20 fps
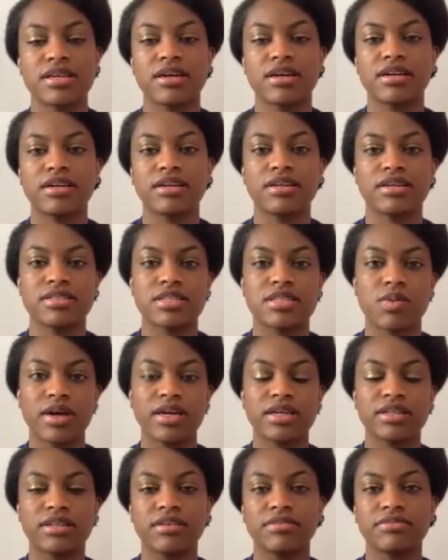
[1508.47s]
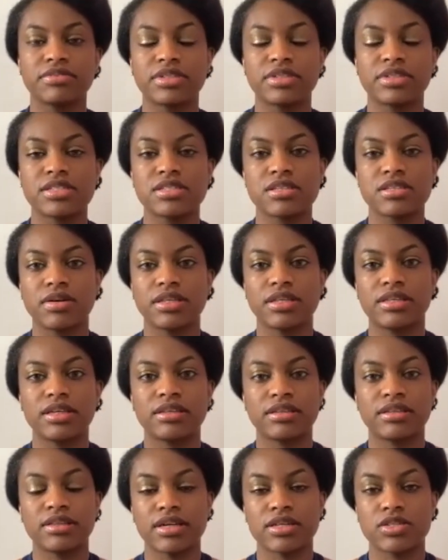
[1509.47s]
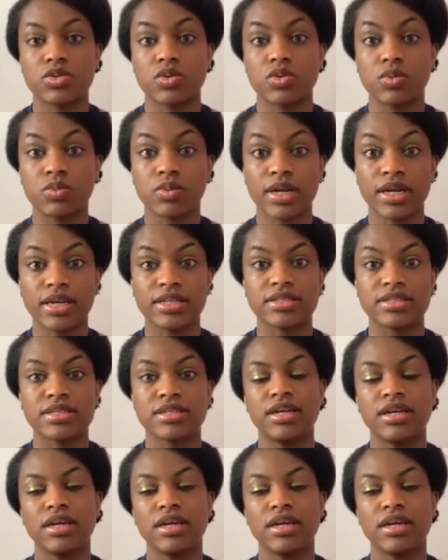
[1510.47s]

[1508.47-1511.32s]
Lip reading: It's quite lovely. So I think that that's great